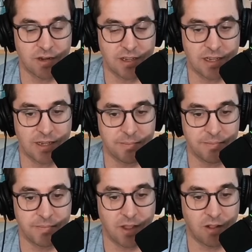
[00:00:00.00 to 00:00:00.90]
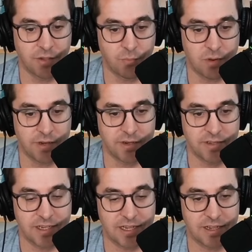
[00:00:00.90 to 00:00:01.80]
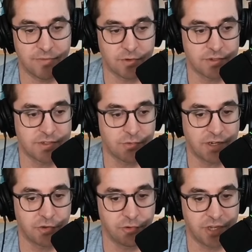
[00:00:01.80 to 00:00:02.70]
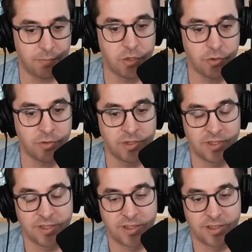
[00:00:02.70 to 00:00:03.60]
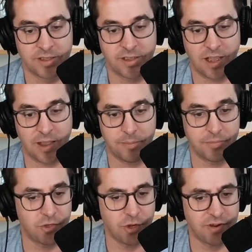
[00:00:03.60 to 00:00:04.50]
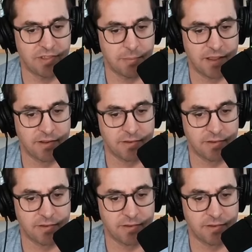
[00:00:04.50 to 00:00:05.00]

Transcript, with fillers: um, all in one, uh, first directorial debut. Um, do you know anything about it?